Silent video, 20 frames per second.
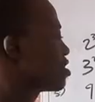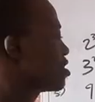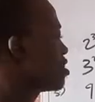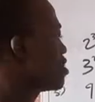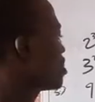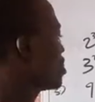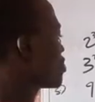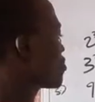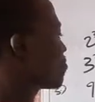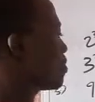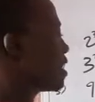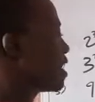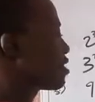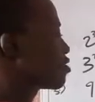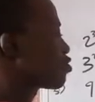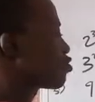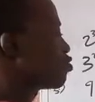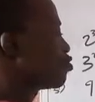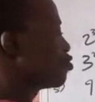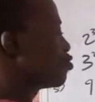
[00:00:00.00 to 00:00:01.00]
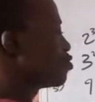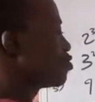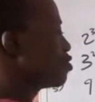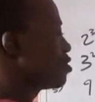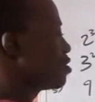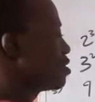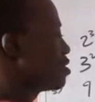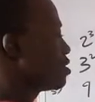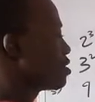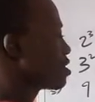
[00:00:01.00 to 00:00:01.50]
3 raised power 2
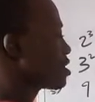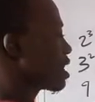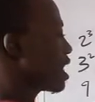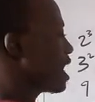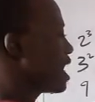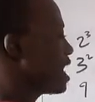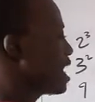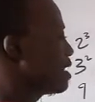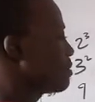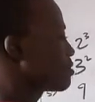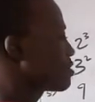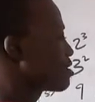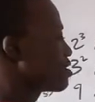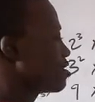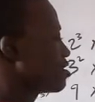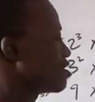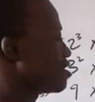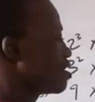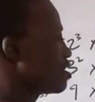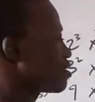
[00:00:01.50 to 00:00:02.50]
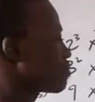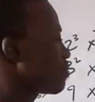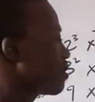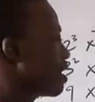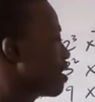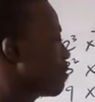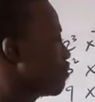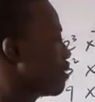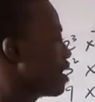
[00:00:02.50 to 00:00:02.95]
times 3 raised power